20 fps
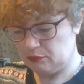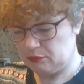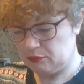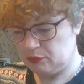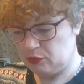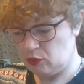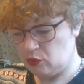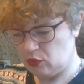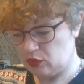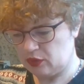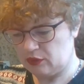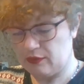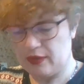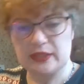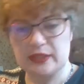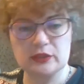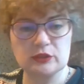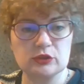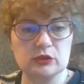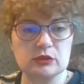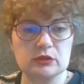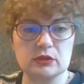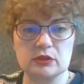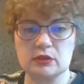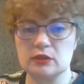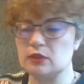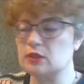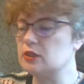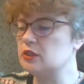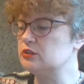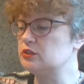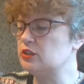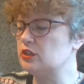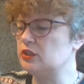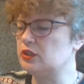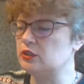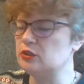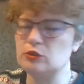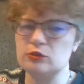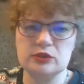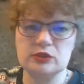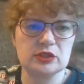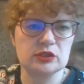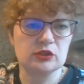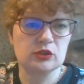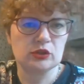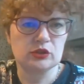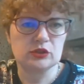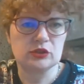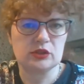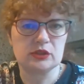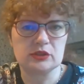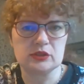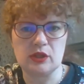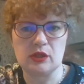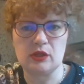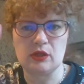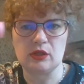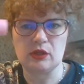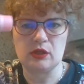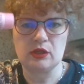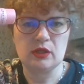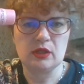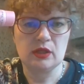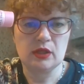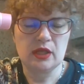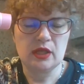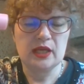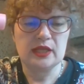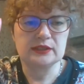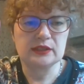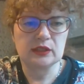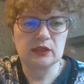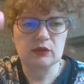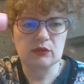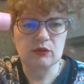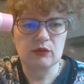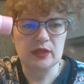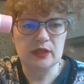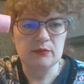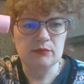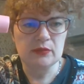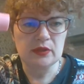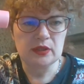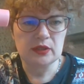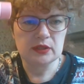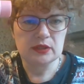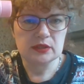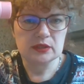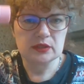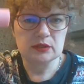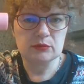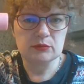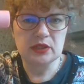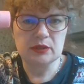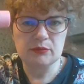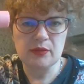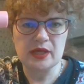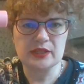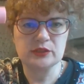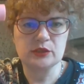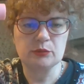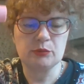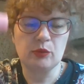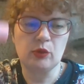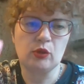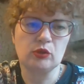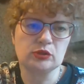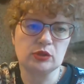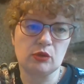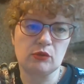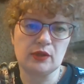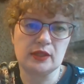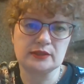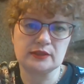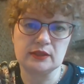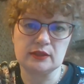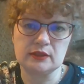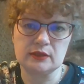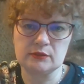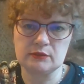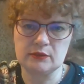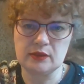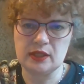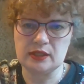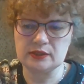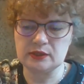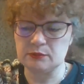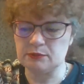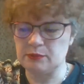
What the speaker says: pore correction. So you can use it just as a cream to minimise your pores, or as a